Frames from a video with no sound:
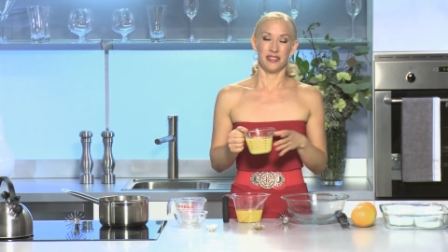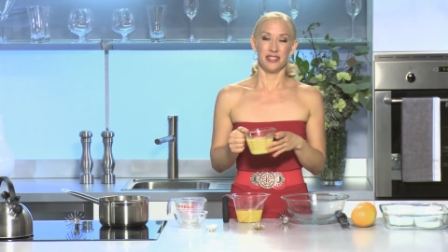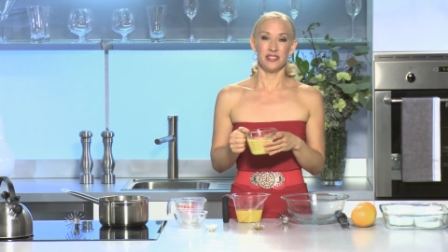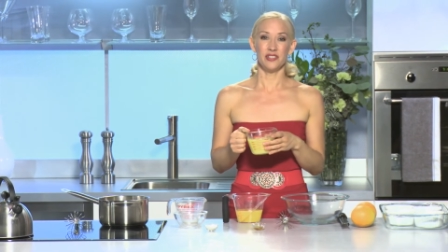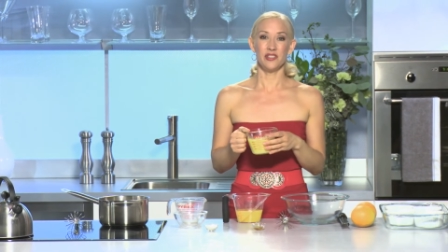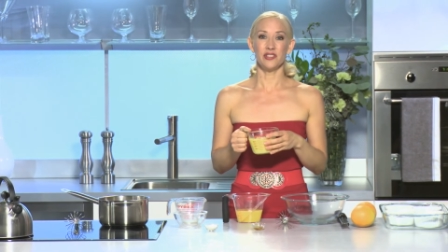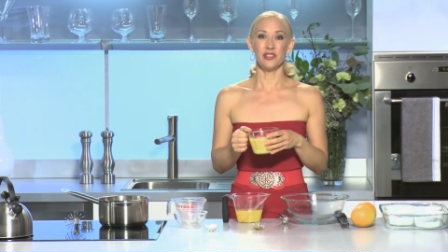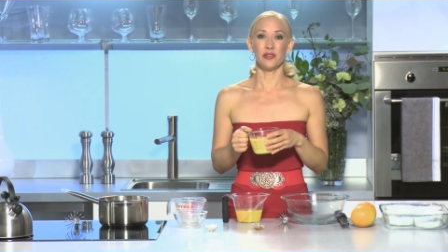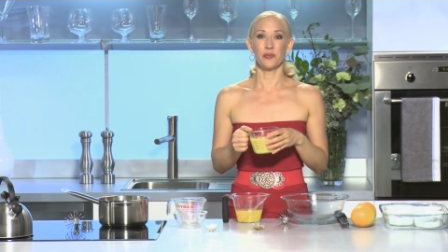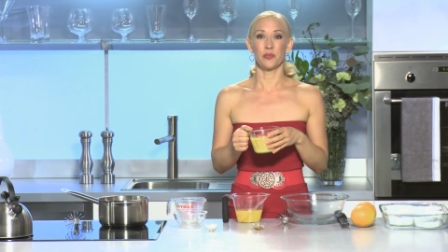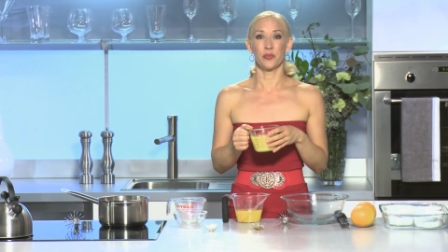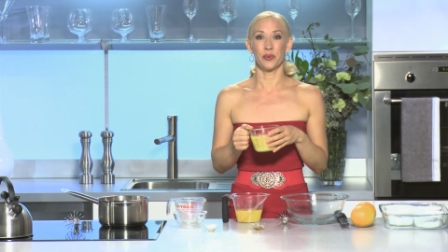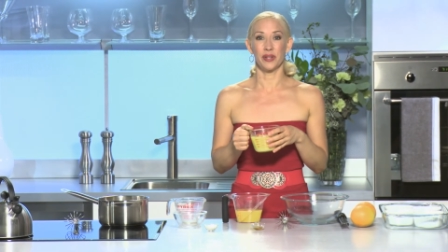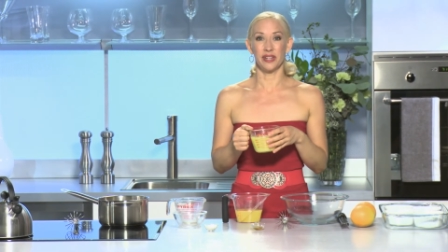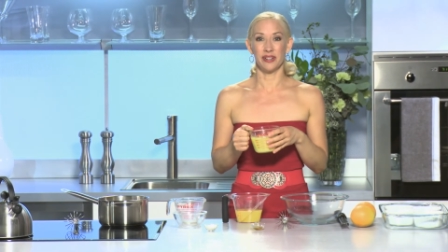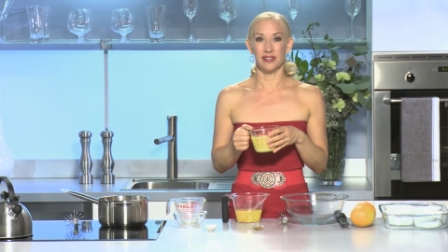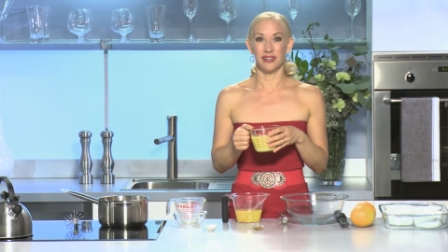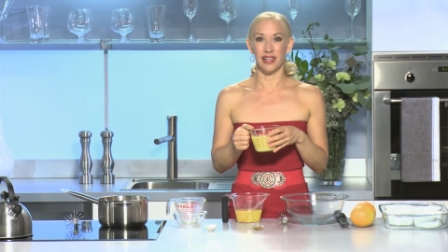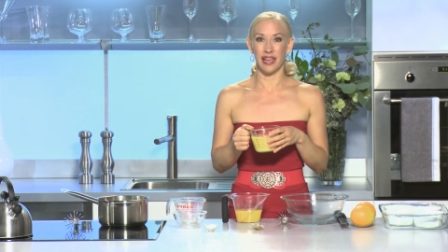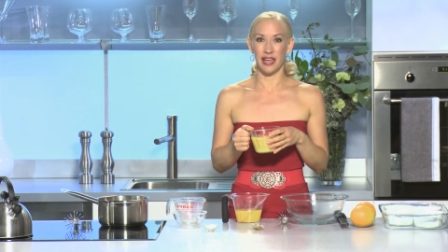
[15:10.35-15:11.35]
this is a
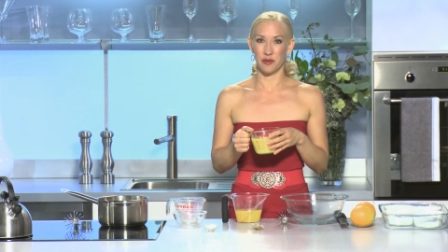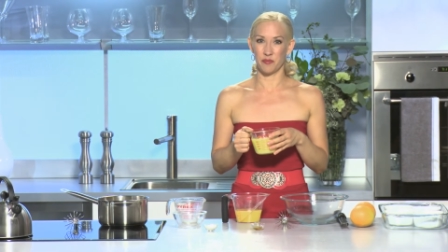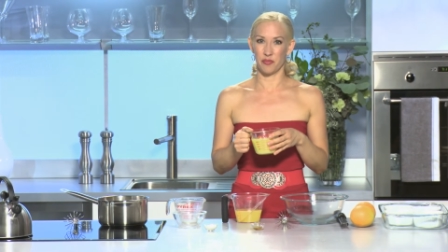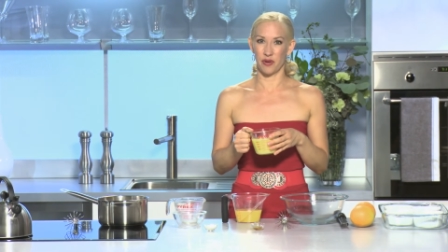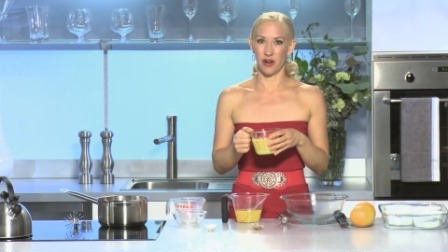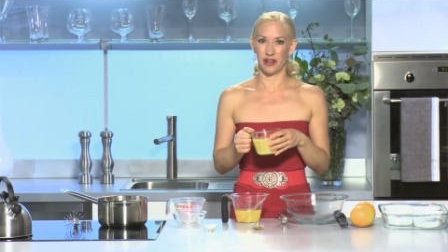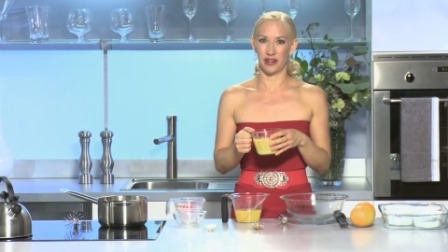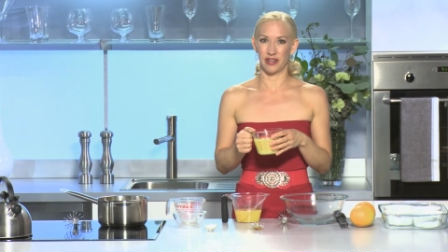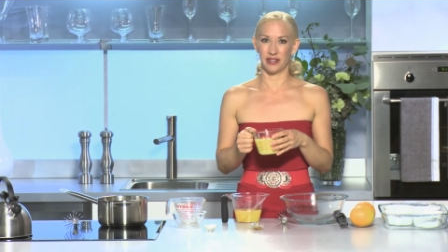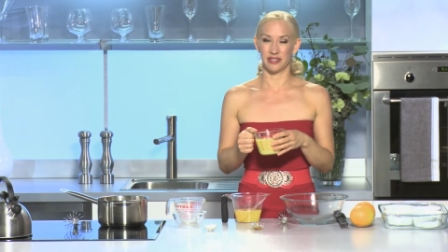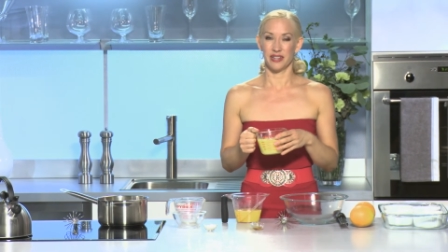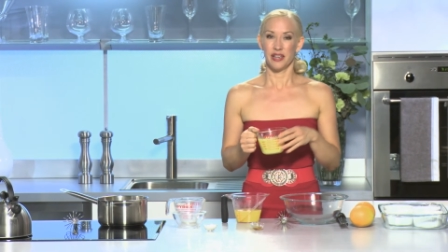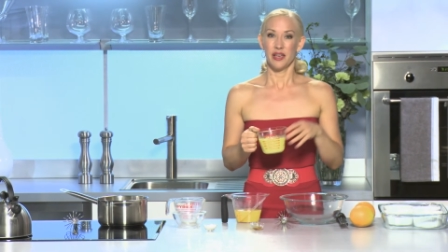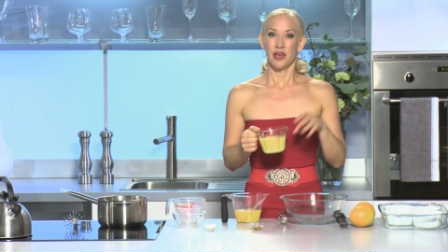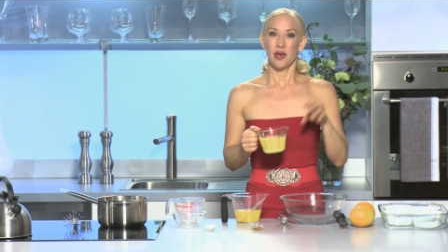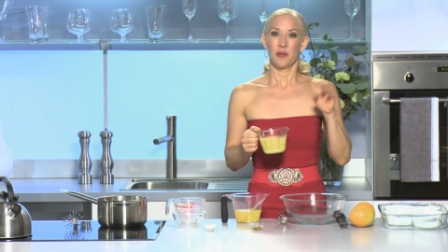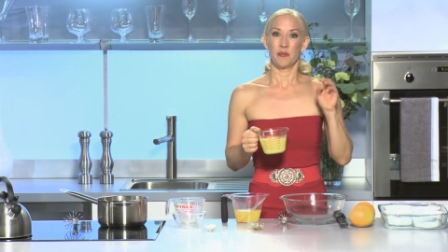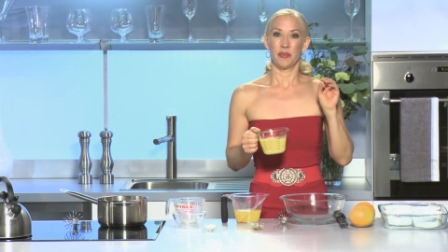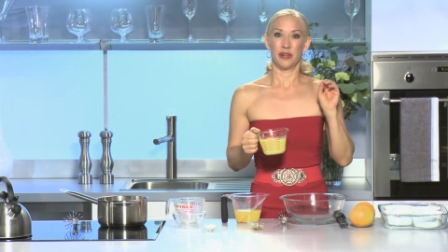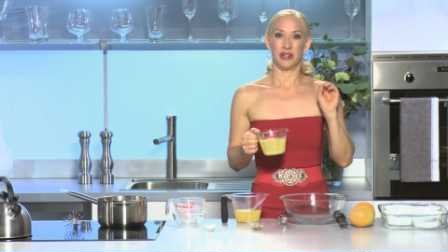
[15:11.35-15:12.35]
real egg product,
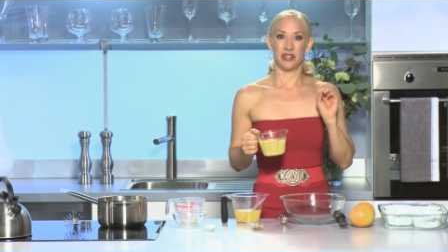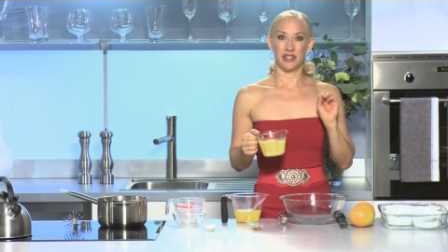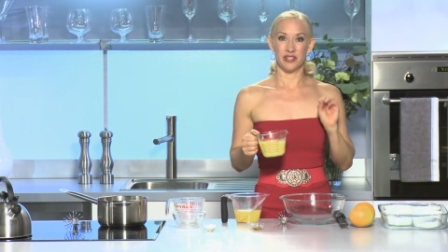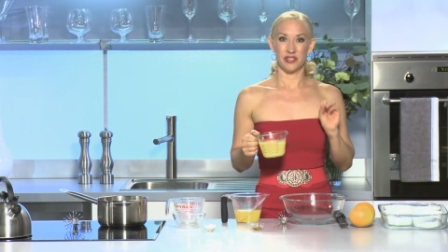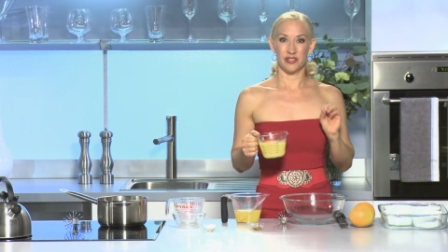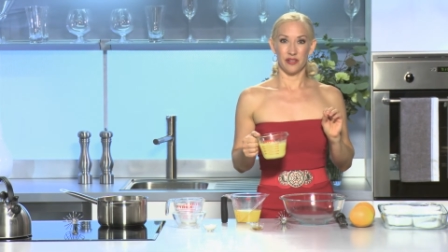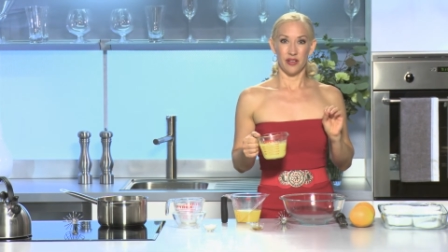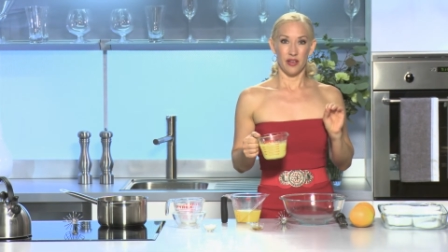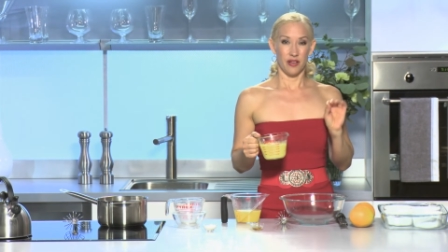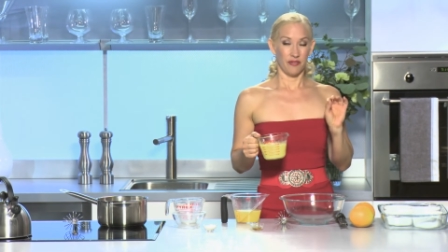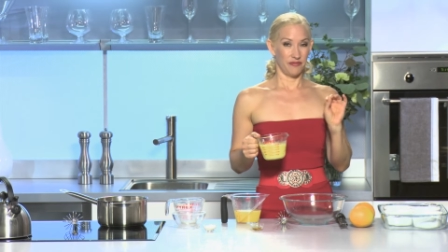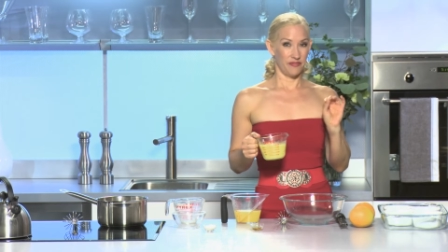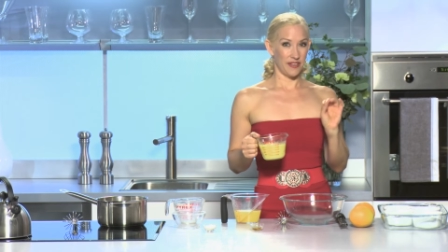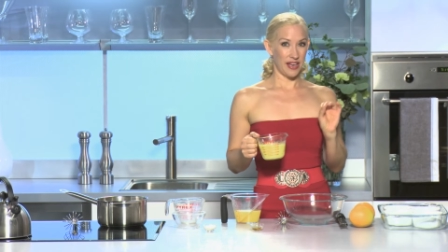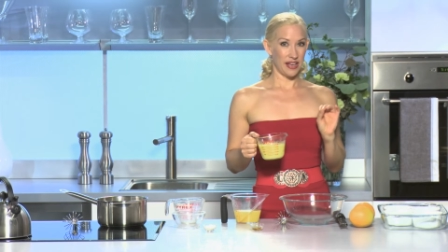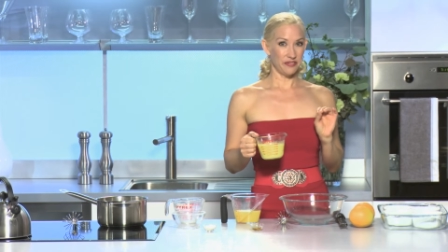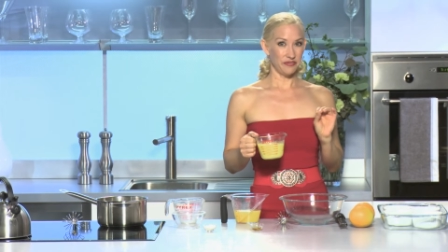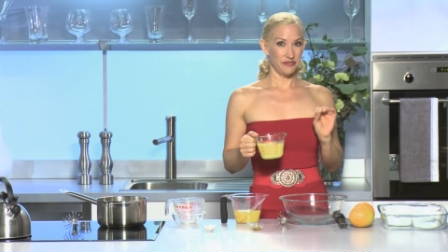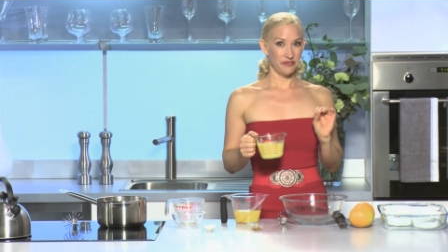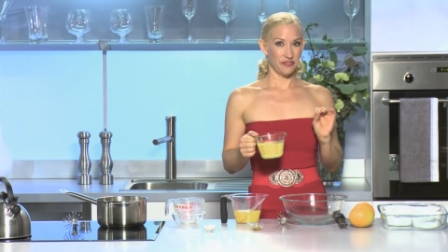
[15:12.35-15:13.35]
but it is
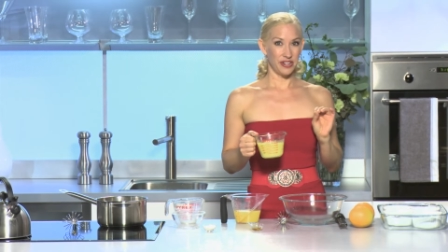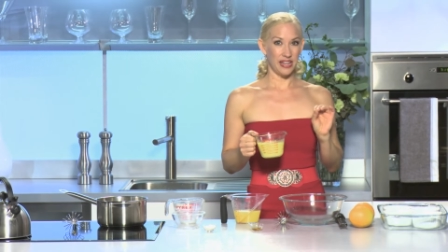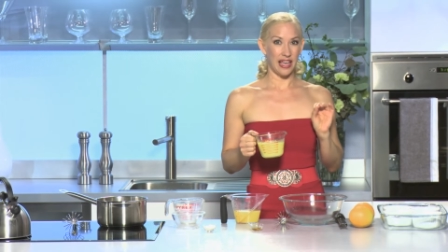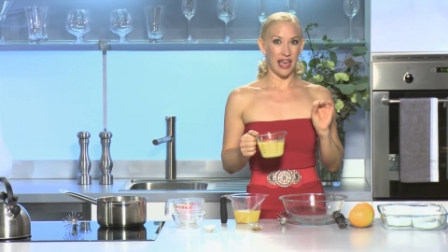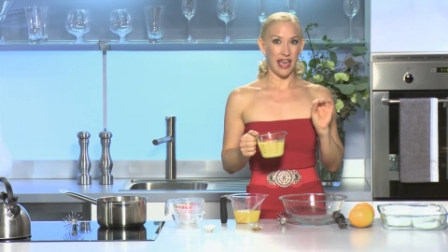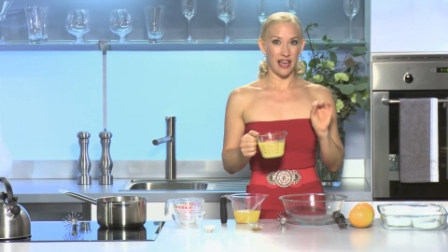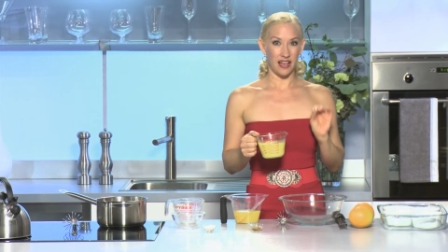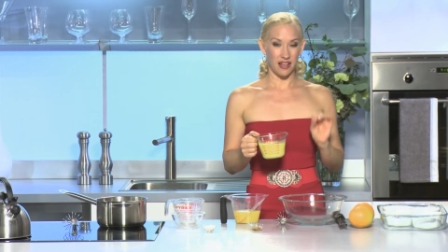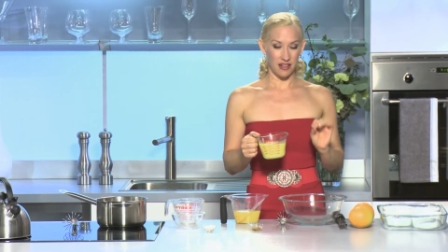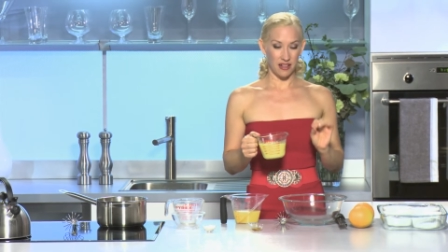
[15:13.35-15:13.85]
fat-free and